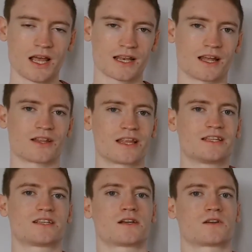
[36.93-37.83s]
Now,
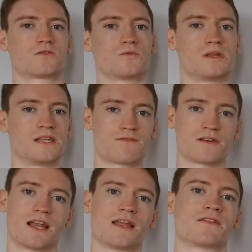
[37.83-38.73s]
these cycles will be
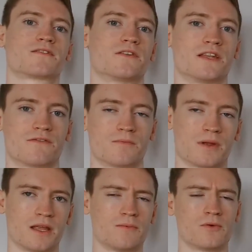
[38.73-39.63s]
different lengths for different
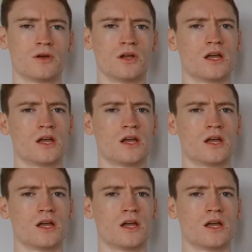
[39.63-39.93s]
people.